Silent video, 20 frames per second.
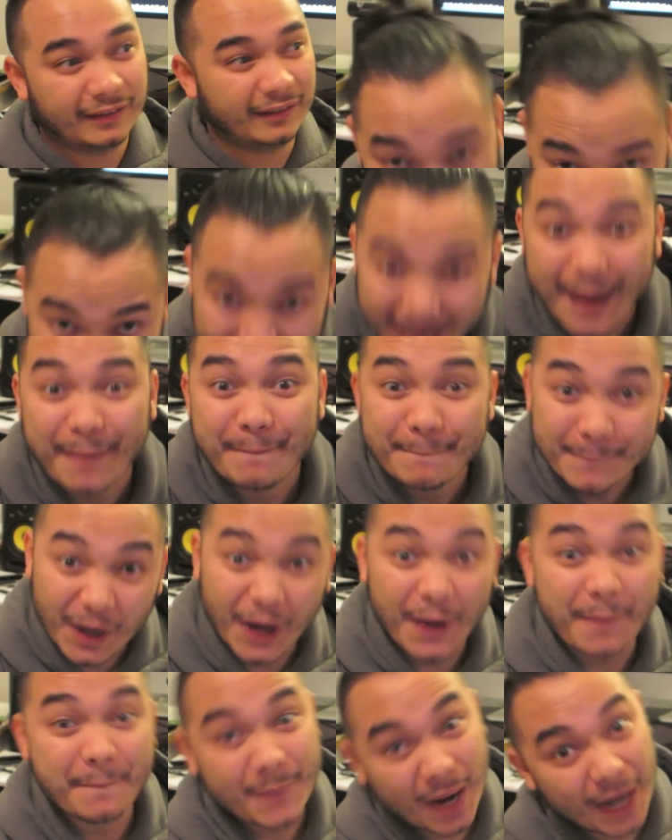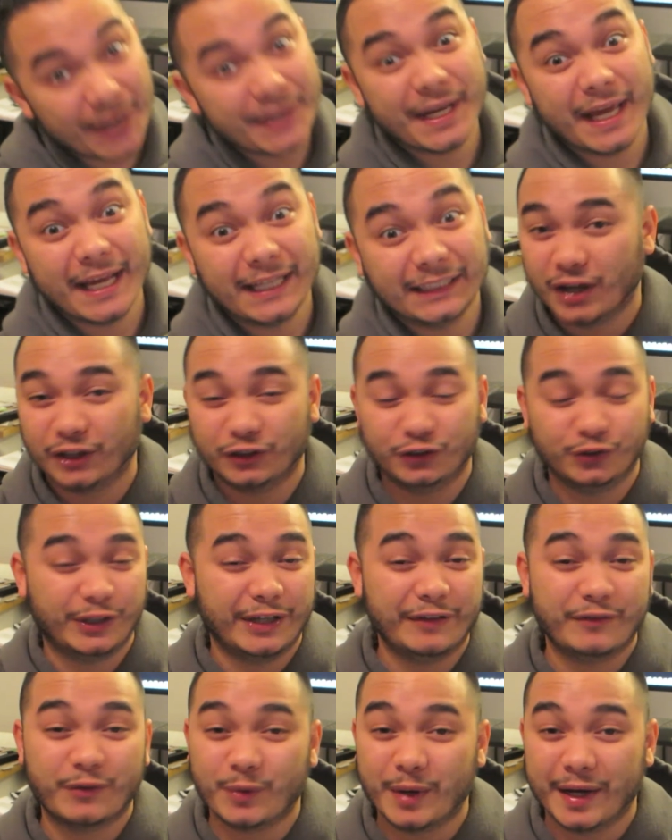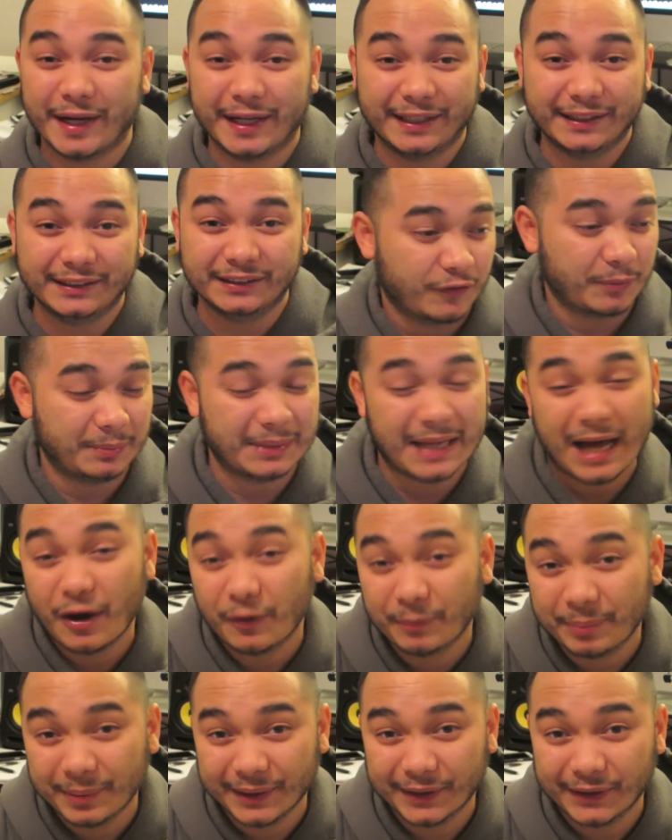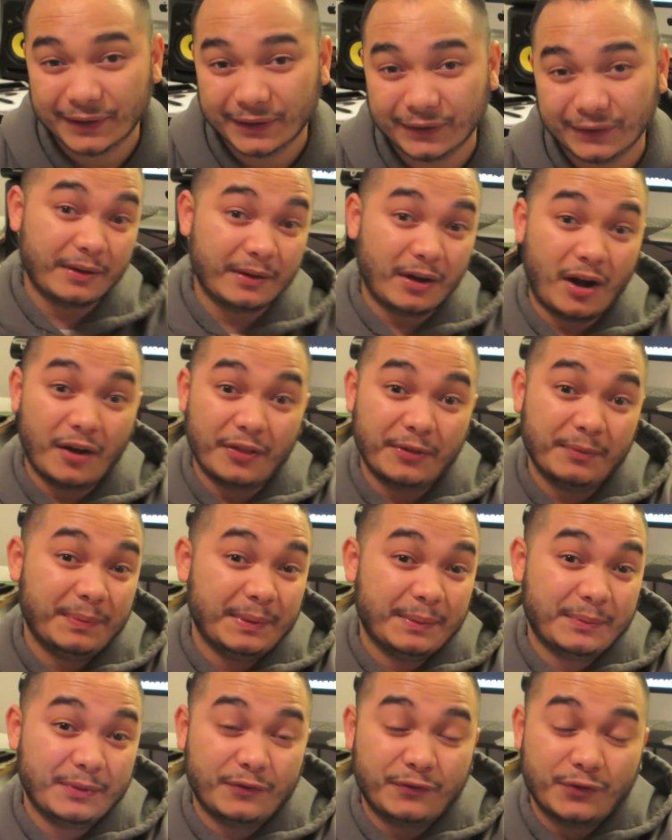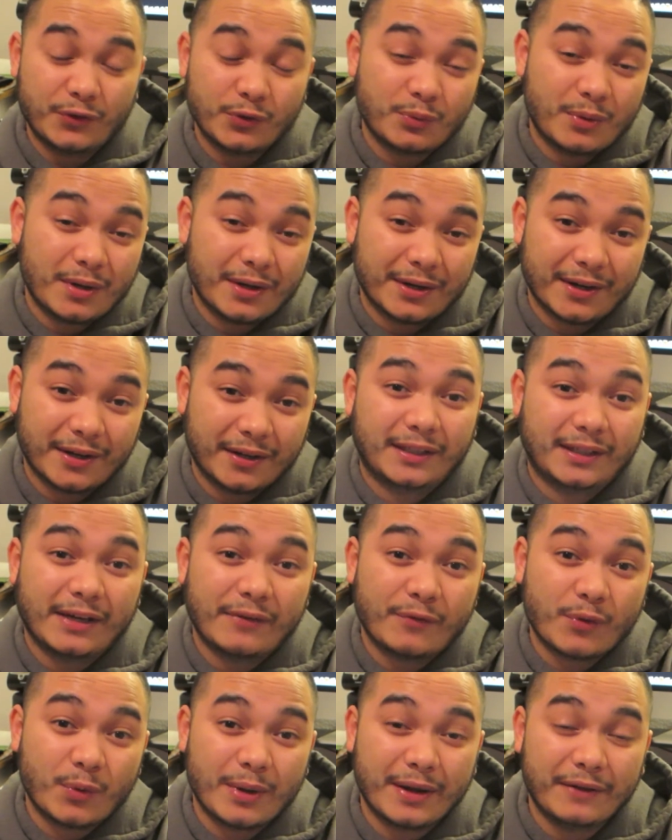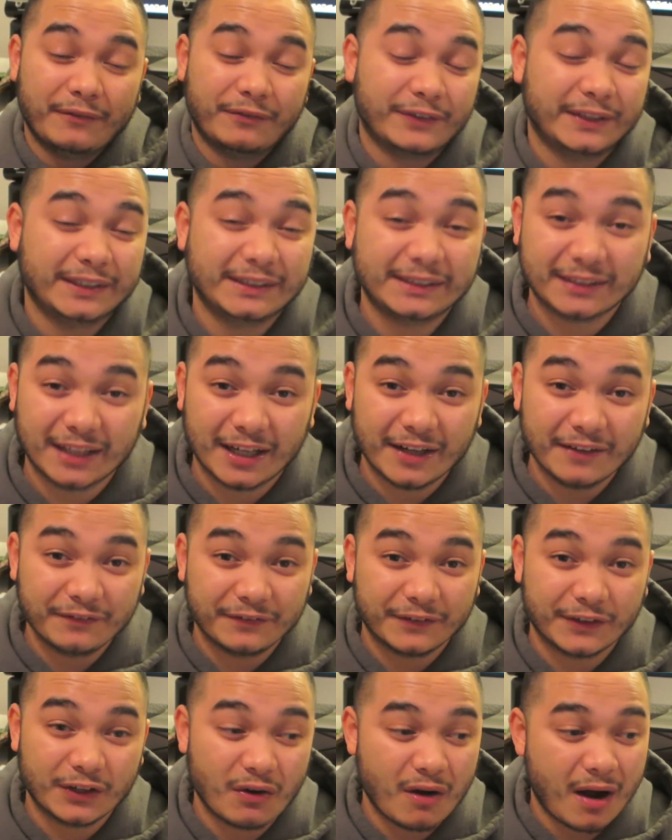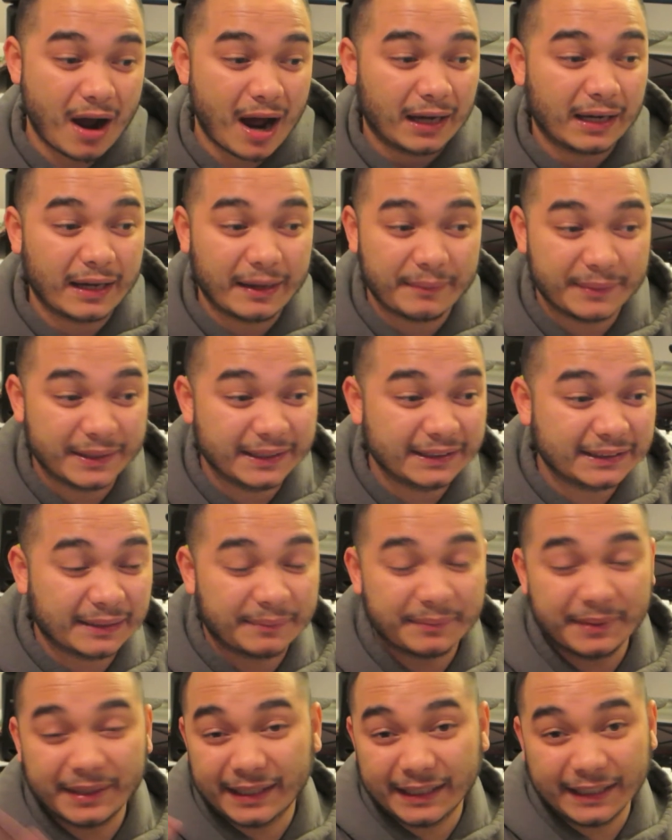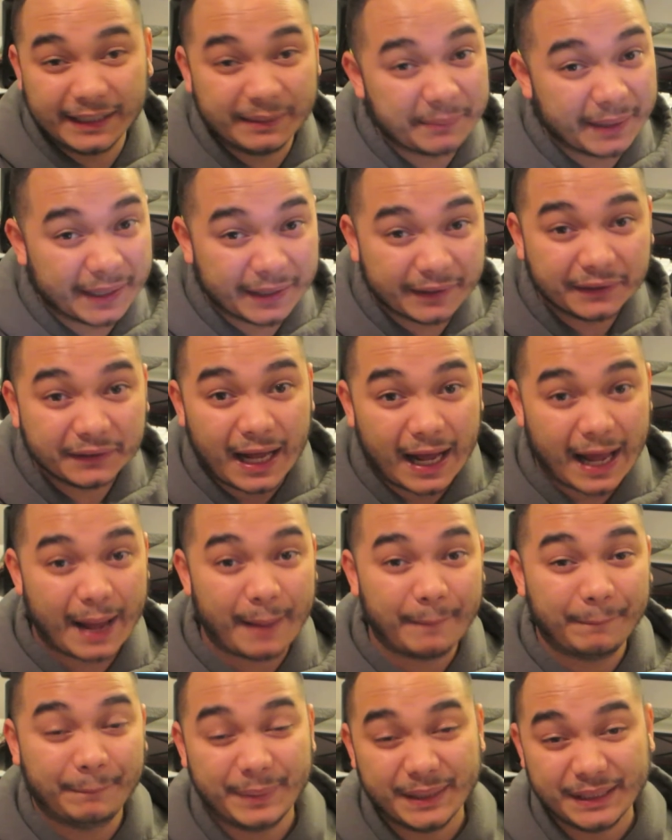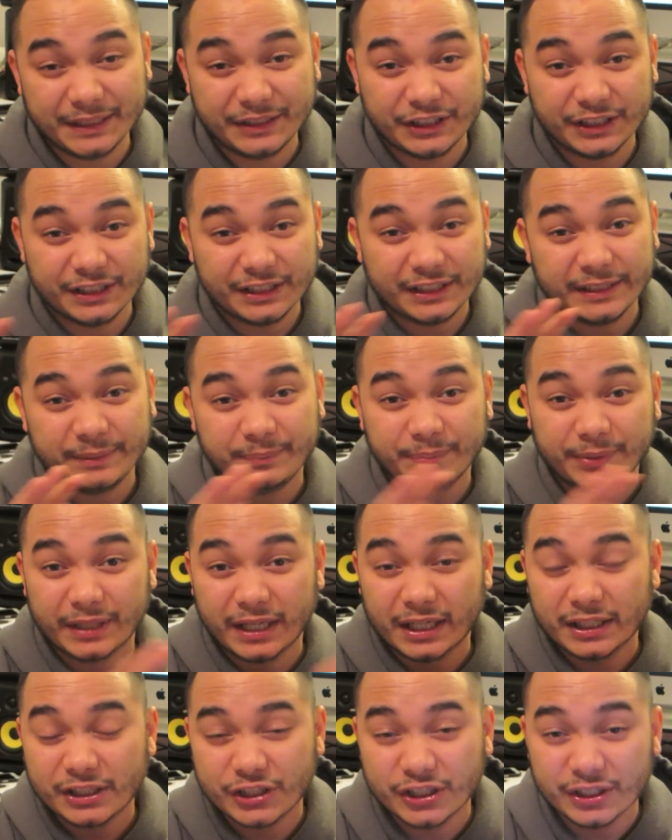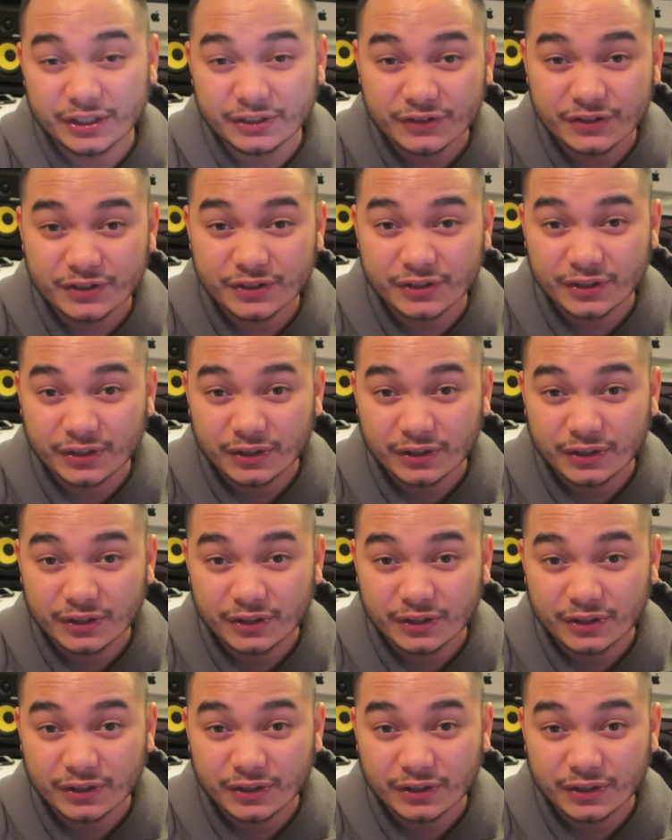Man Bun Monday. I'll do giveaways from Lao Apparel. Other people, if you want to give away free stuff, you know, holla at me. Send me an email at bgzproductions.